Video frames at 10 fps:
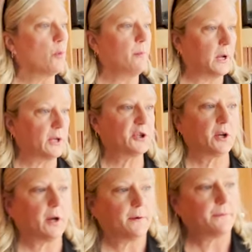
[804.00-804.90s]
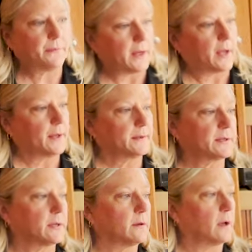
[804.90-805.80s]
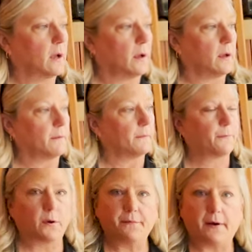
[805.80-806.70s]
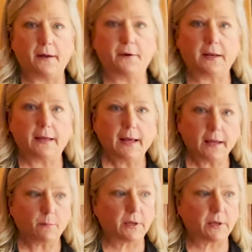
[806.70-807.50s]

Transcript: much of that uh, forty-five eighty-eight,